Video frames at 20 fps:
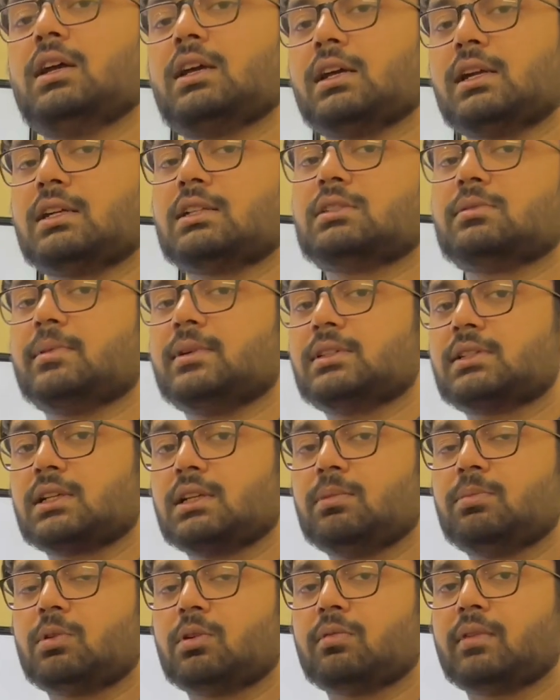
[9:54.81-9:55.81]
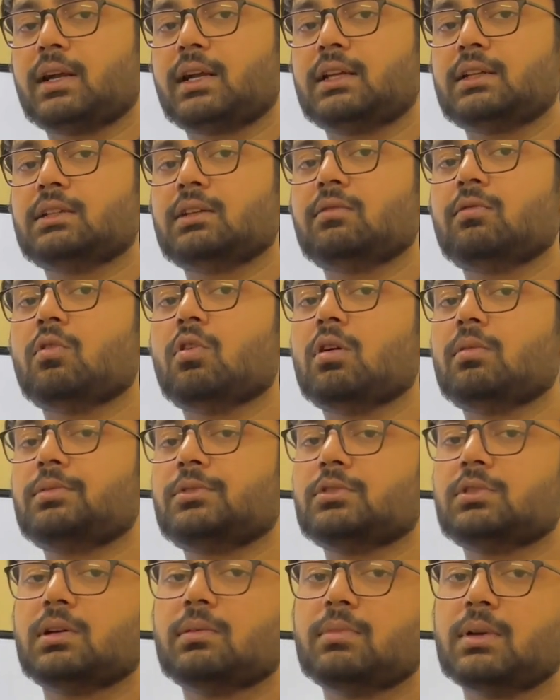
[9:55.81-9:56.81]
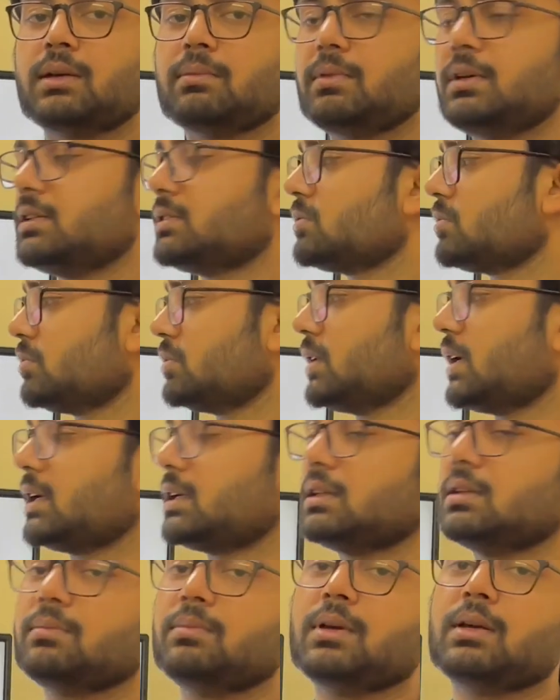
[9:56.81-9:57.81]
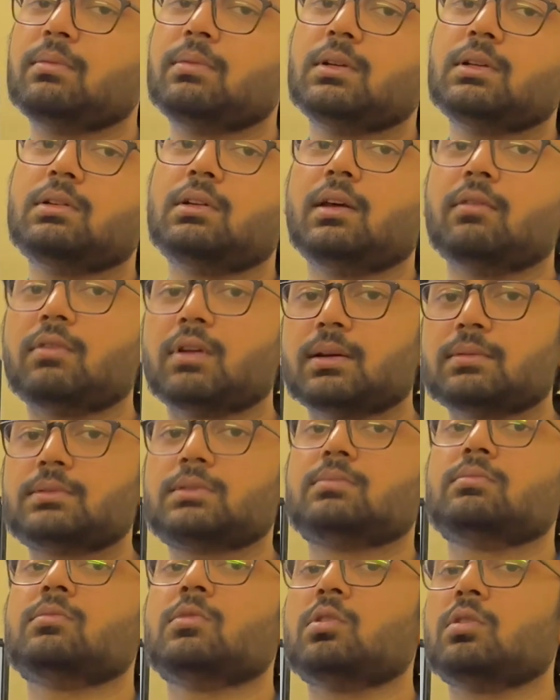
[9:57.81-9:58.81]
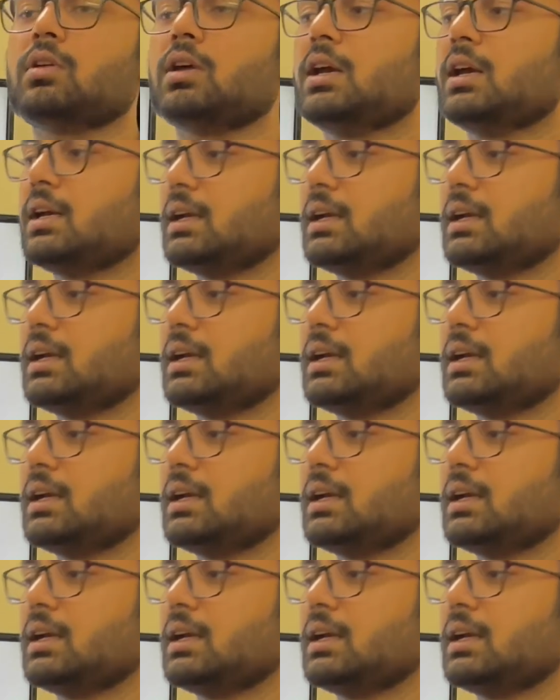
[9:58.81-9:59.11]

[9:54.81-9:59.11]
It is basically providing the warmth to the baby so that the baby develops more.